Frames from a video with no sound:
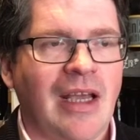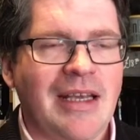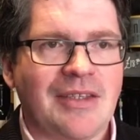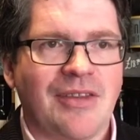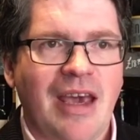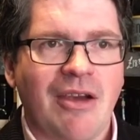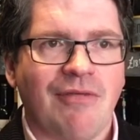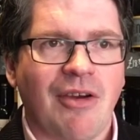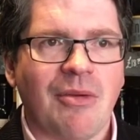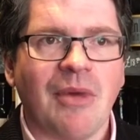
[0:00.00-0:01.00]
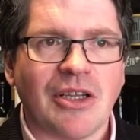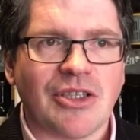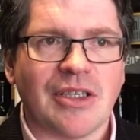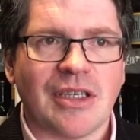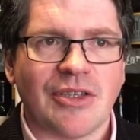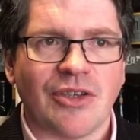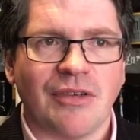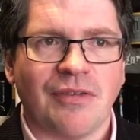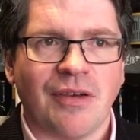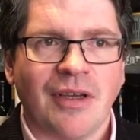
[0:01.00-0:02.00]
It's there very much as a sort of